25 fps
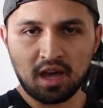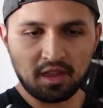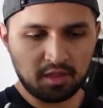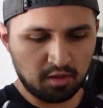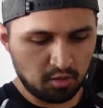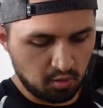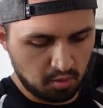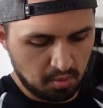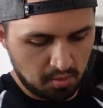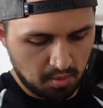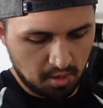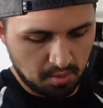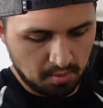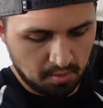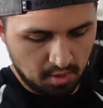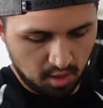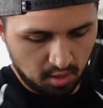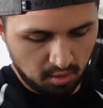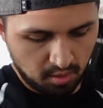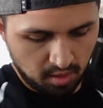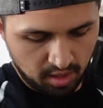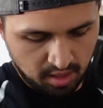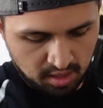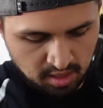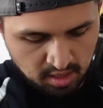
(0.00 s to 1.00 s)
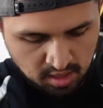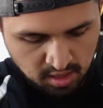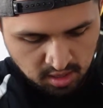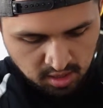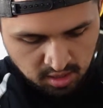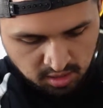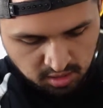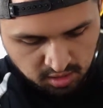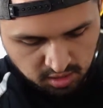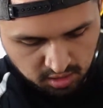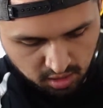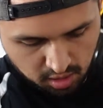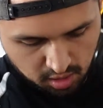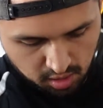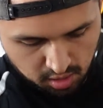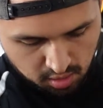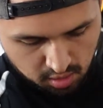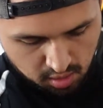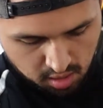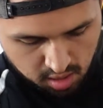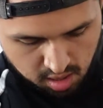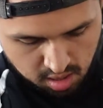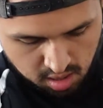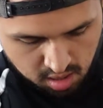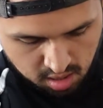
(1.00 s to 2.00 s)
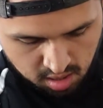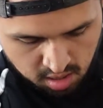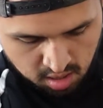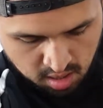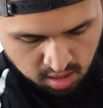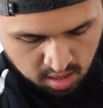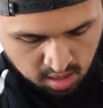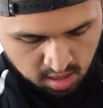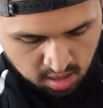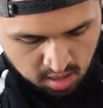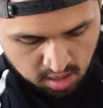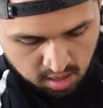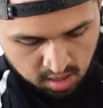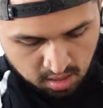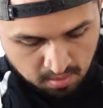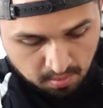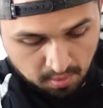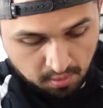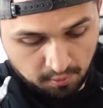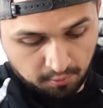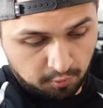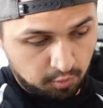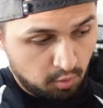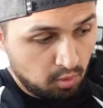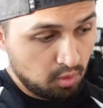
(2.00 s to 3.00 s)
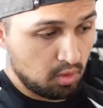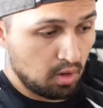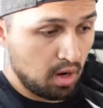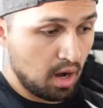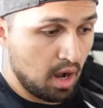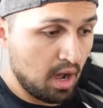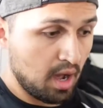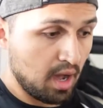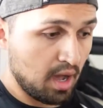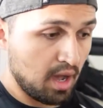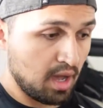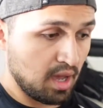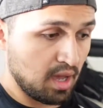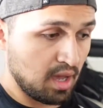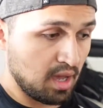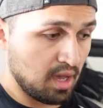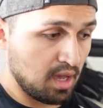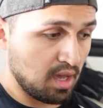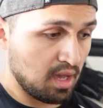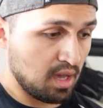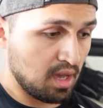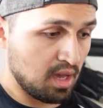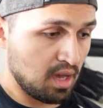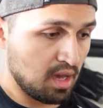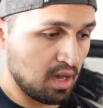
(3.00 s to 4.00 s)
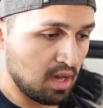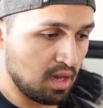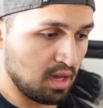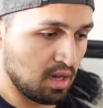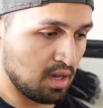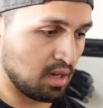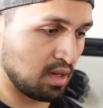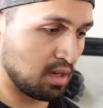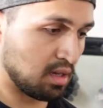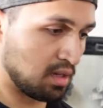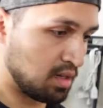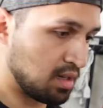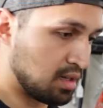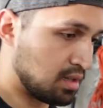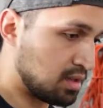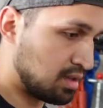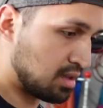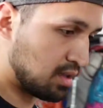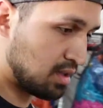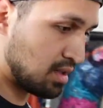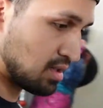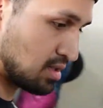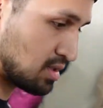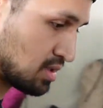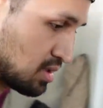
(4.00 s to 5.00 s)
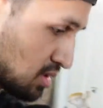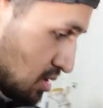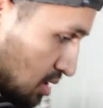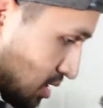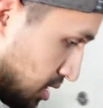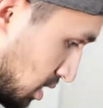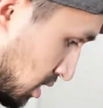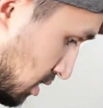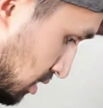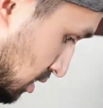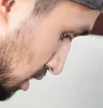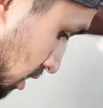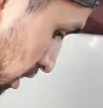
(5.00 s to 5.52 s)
I think we might be all right. So before I get this the